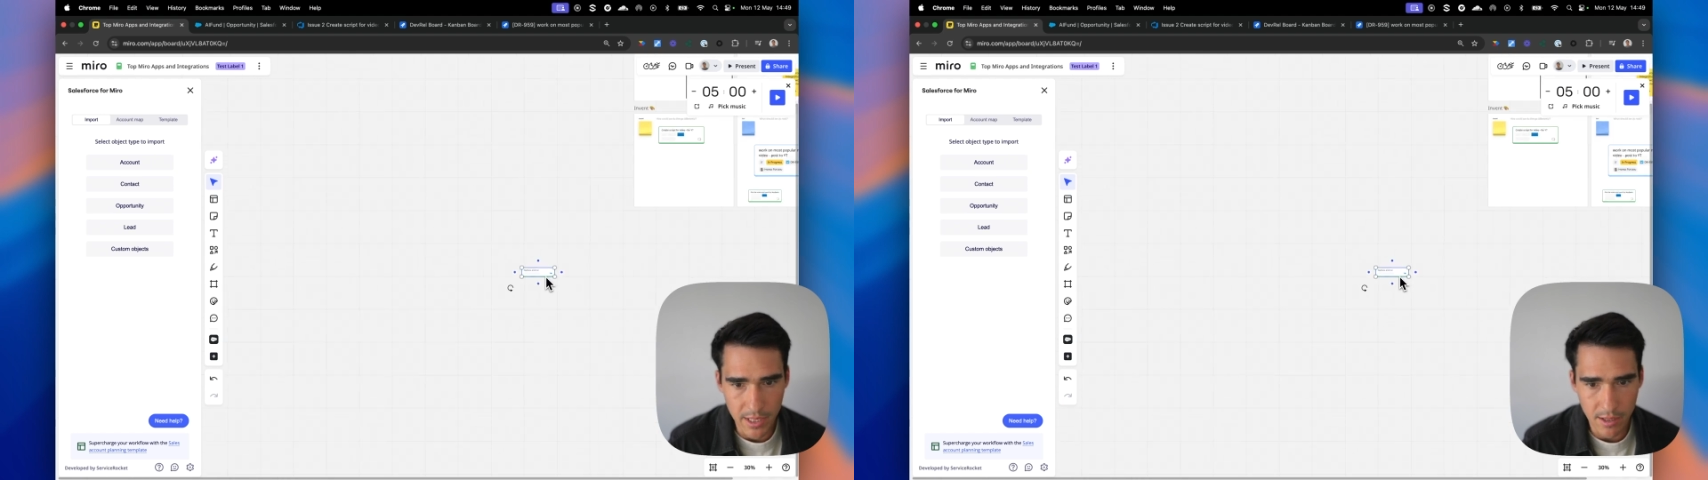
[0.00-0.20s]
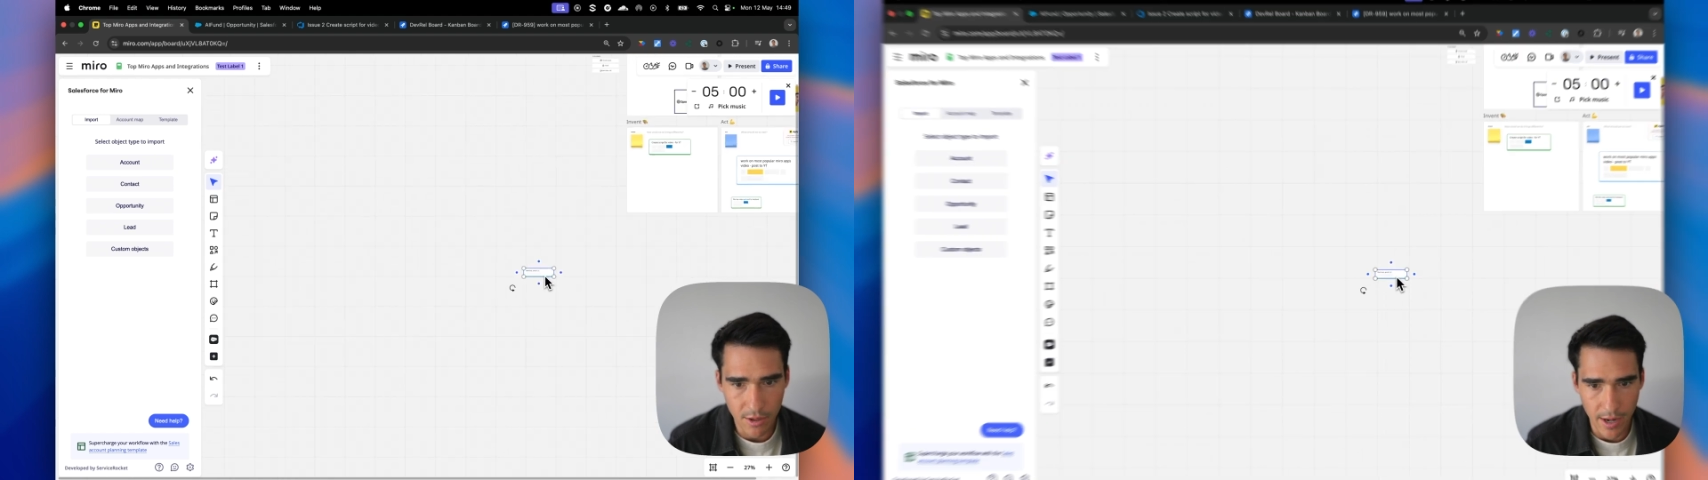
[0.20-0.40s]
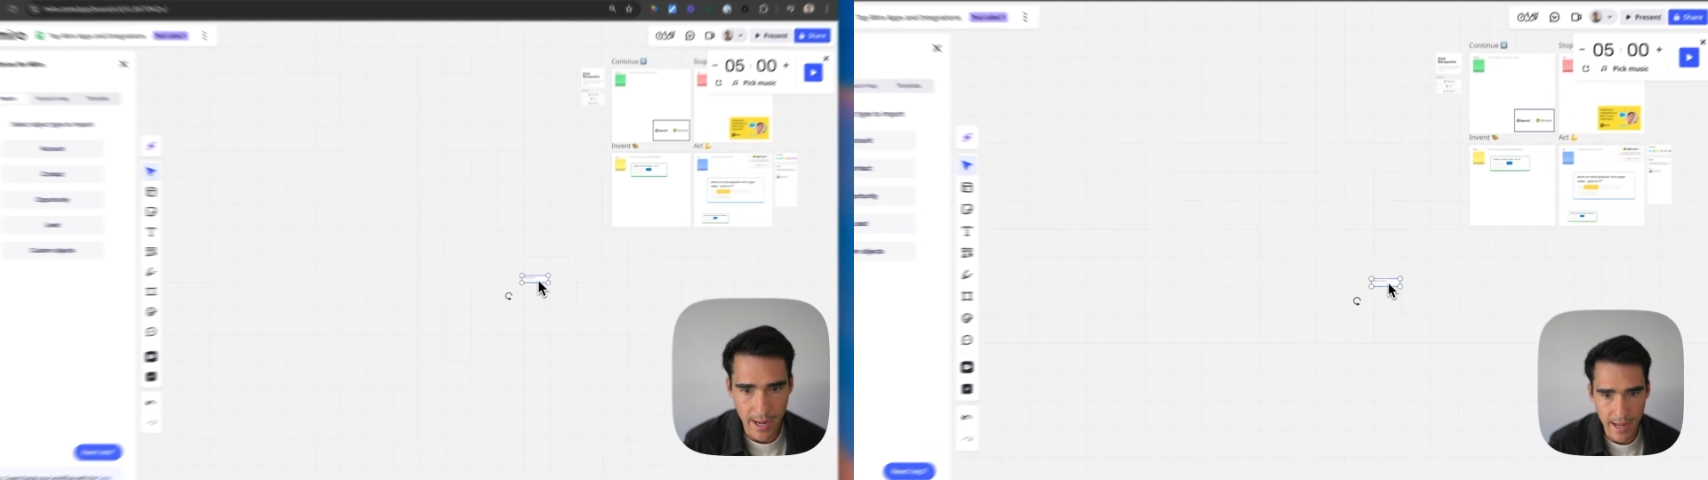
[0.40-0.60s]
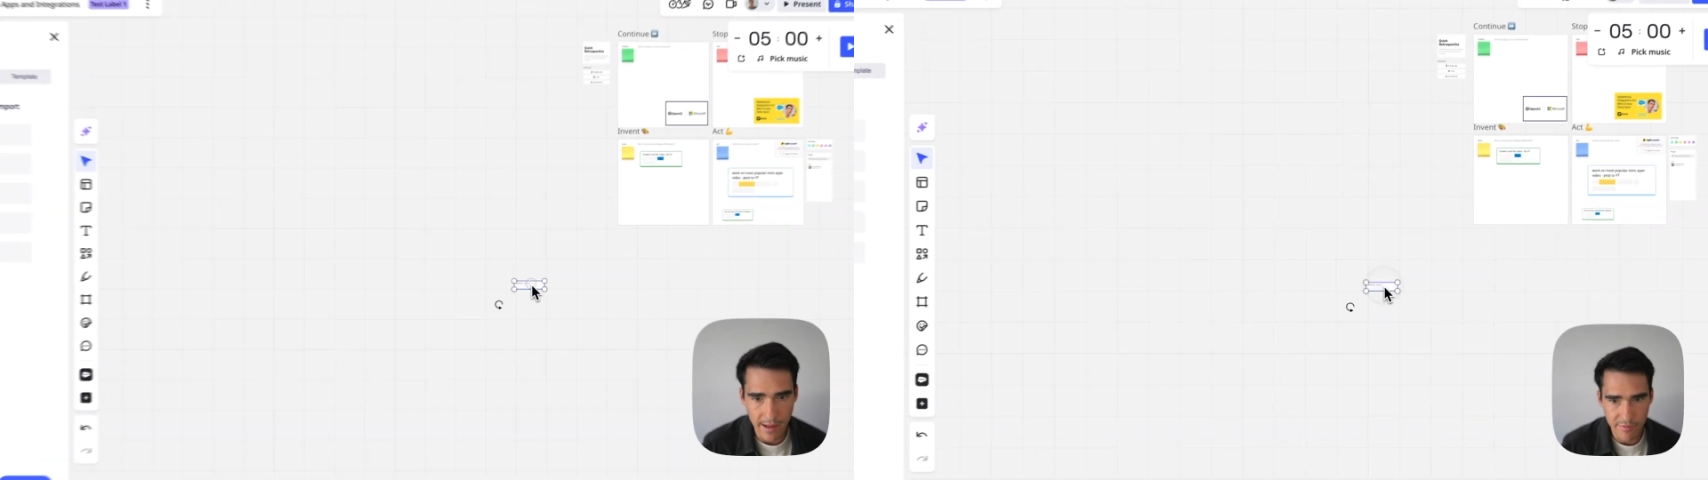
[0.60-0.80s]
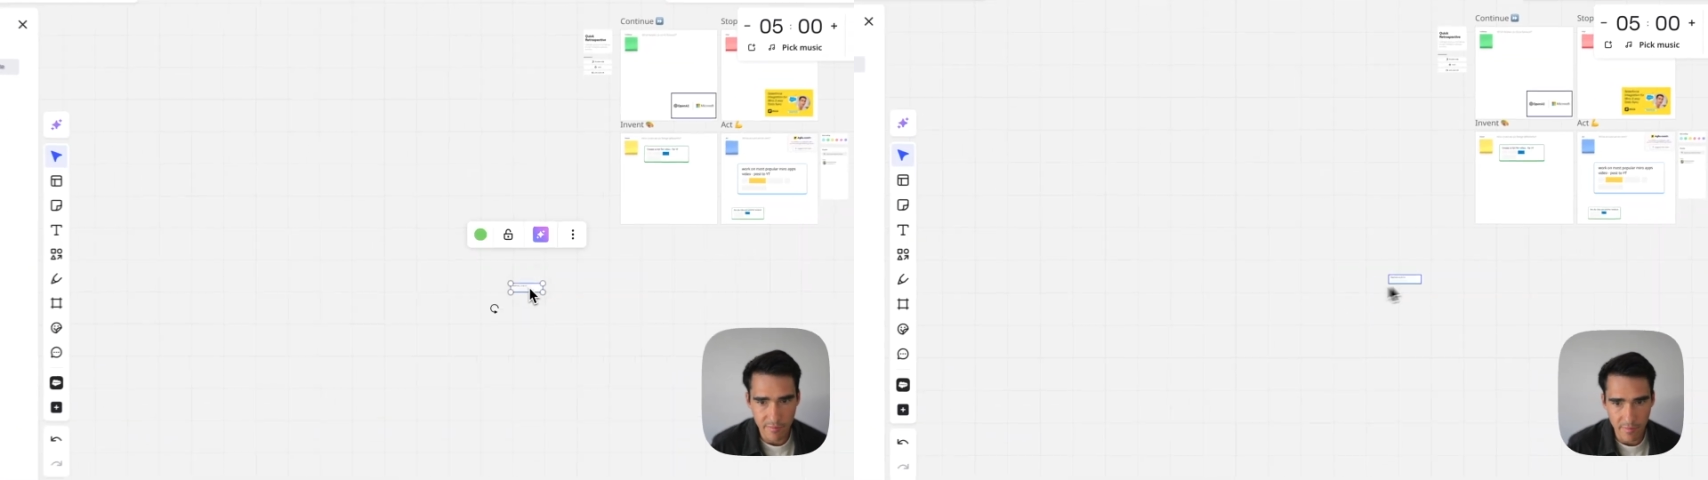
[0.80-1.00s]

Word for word: here I have